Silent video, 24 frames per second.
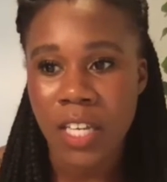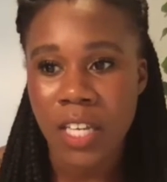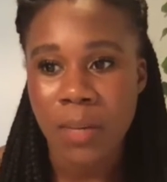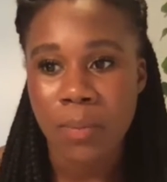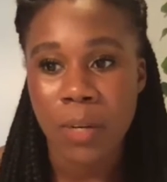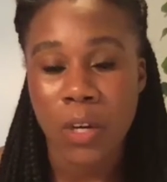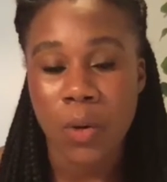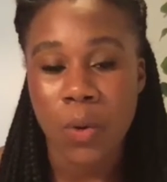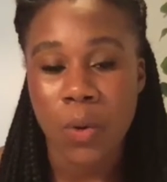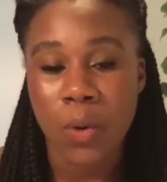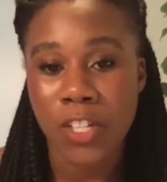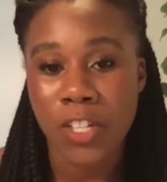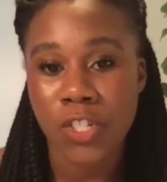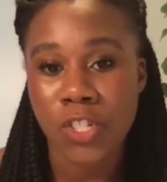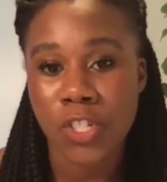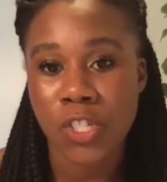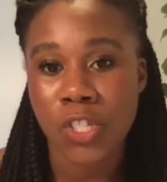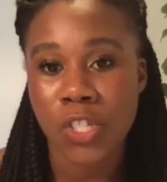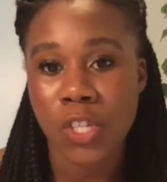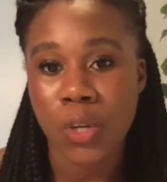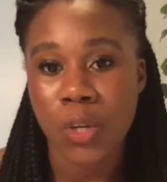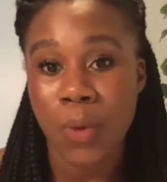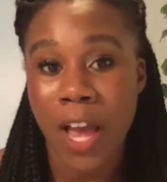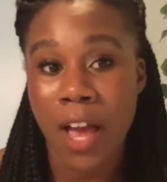but
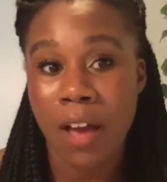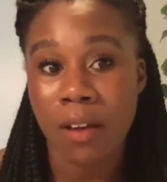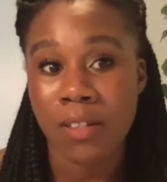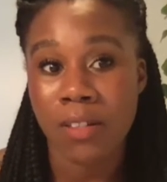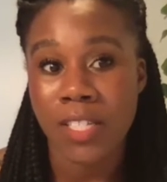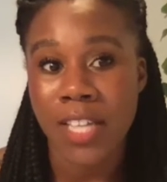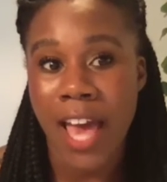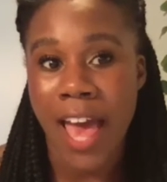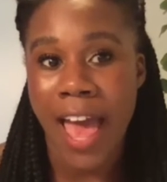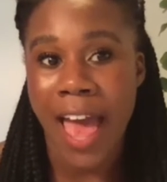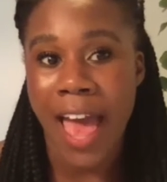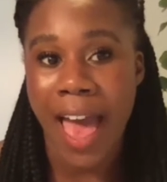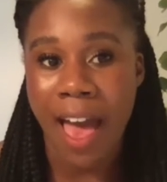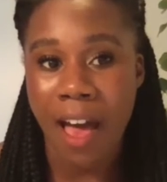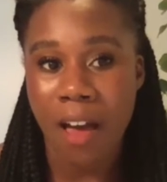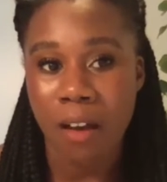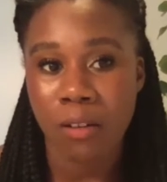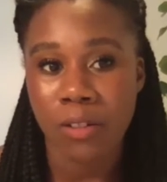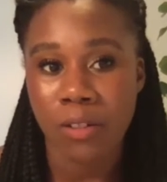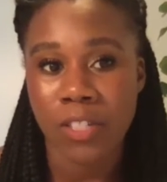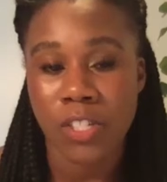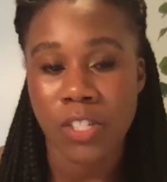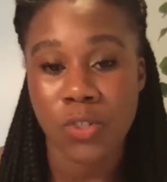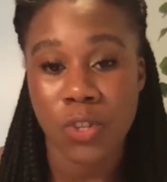questions around
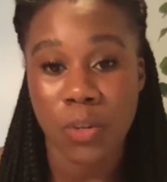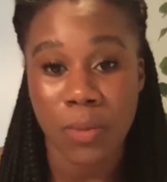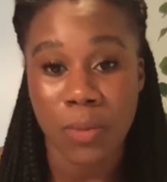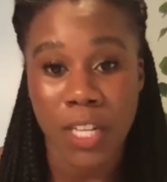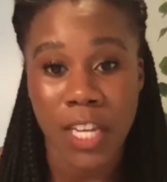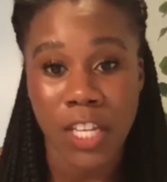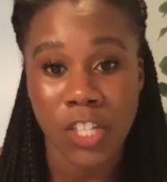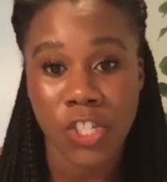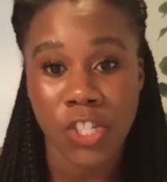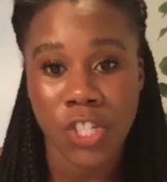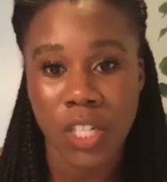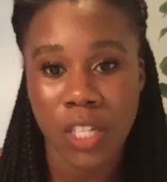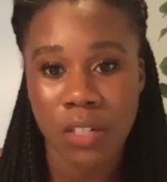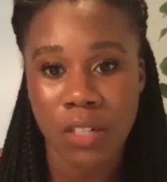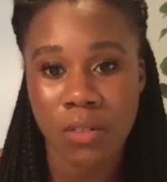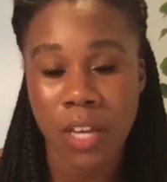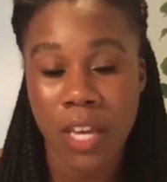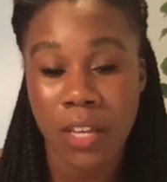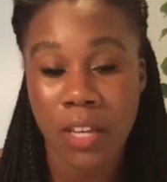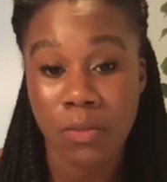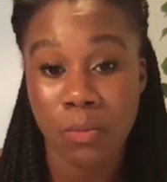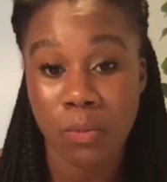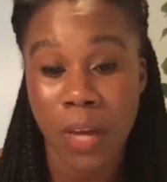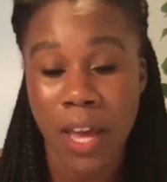how
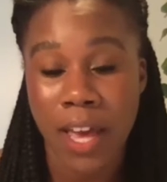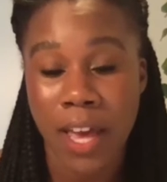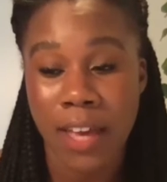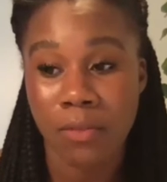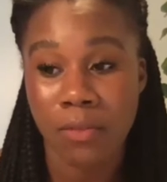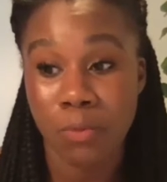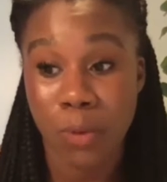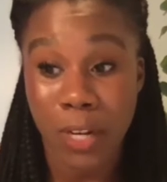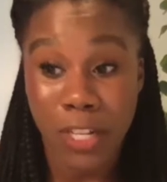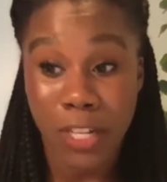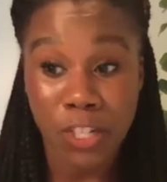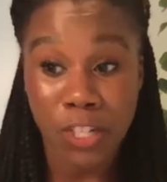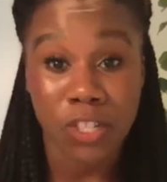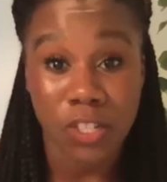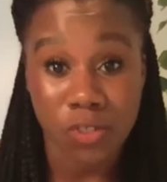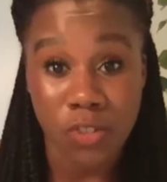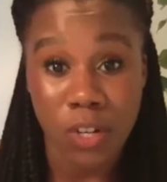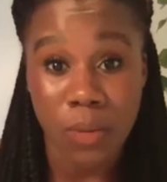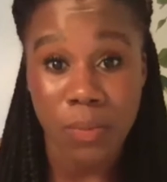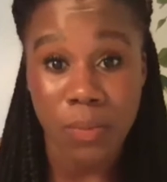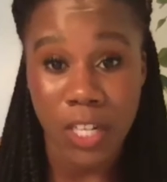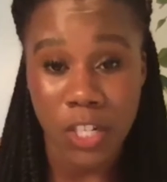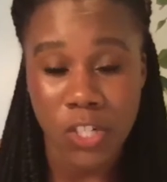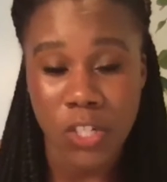discrimination and racial
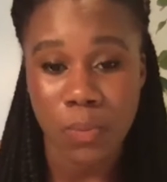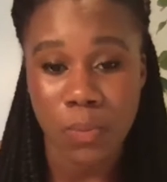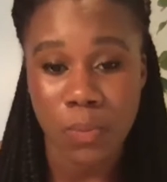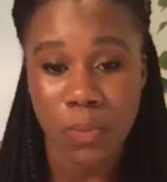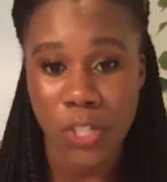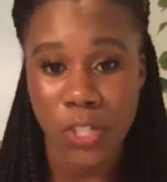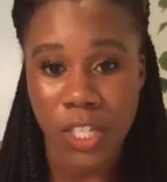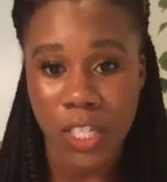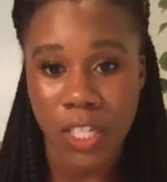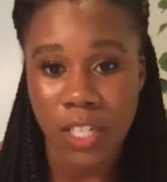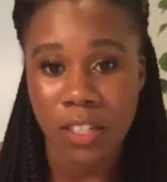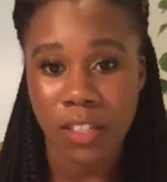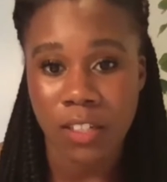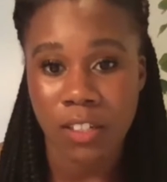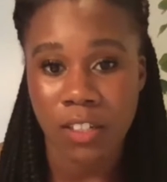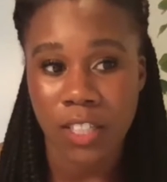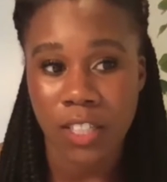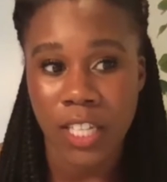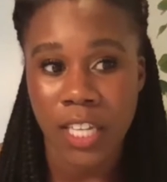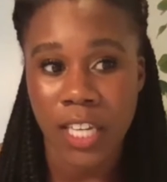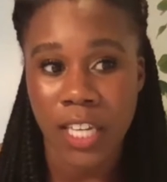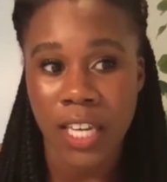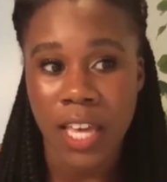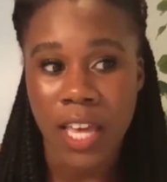discrimination
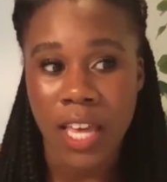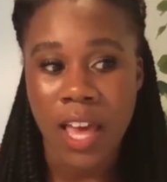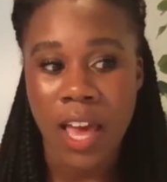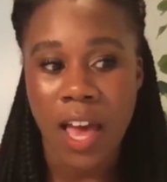particularly